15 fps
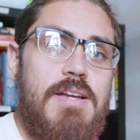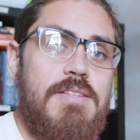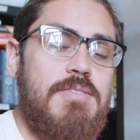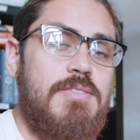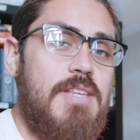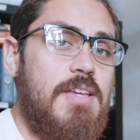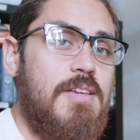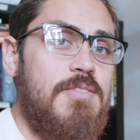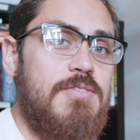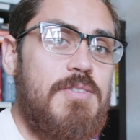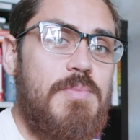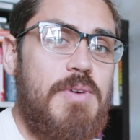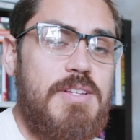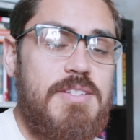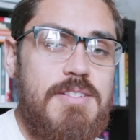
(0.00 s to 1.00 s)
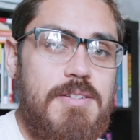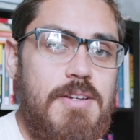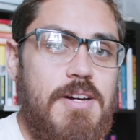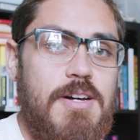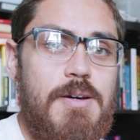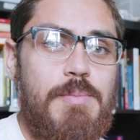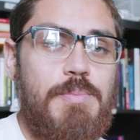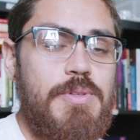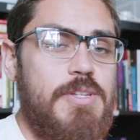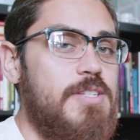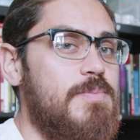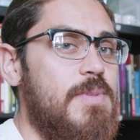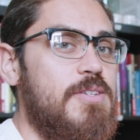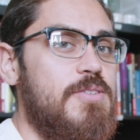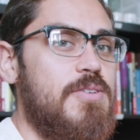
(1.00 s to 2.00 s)
right, so thank you so much.
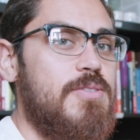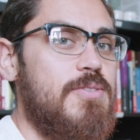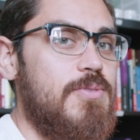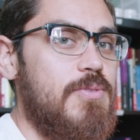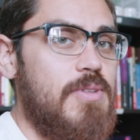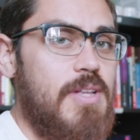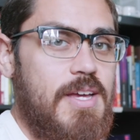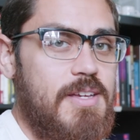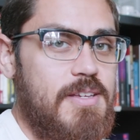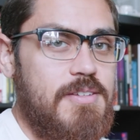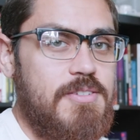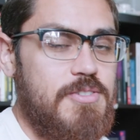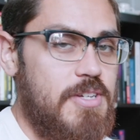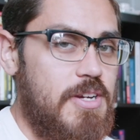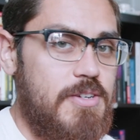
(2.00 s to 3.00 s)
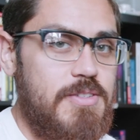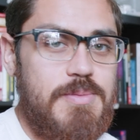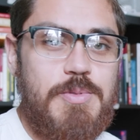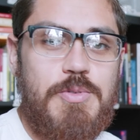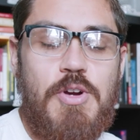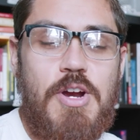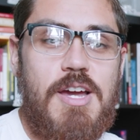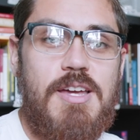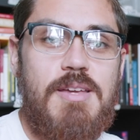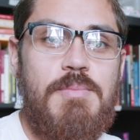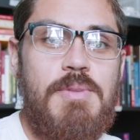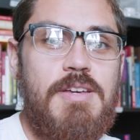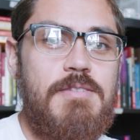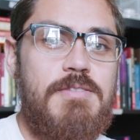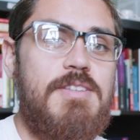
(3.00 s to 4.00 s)
Please make sure to like, share, subscribe
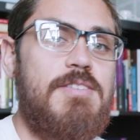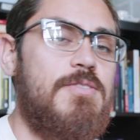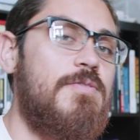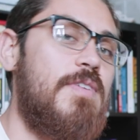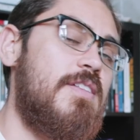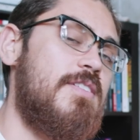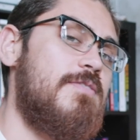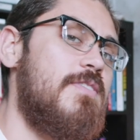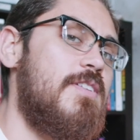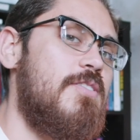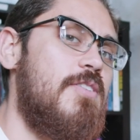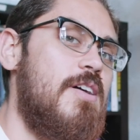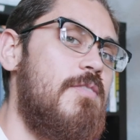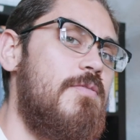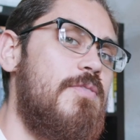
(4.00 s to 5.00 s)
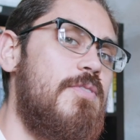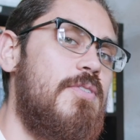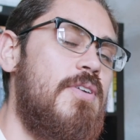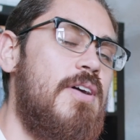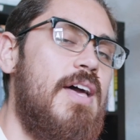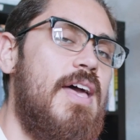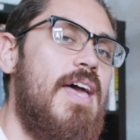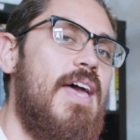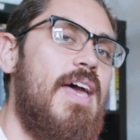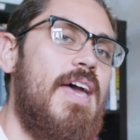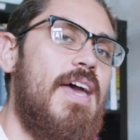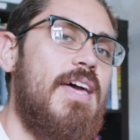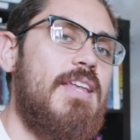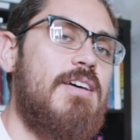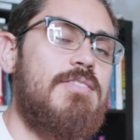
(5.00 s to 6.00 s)
if you found this video helpful,
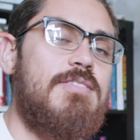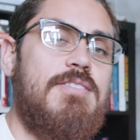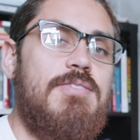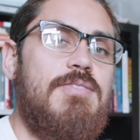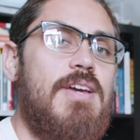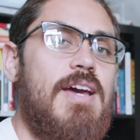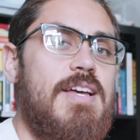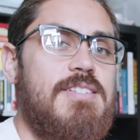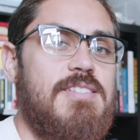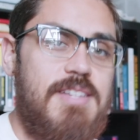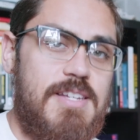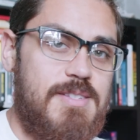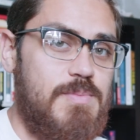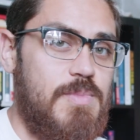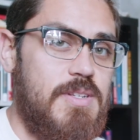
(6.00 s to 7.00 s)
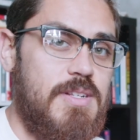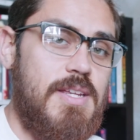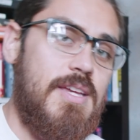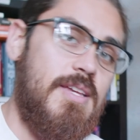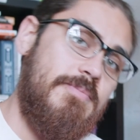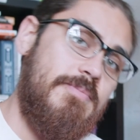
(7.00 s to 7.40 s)
and I'll see you guys next month.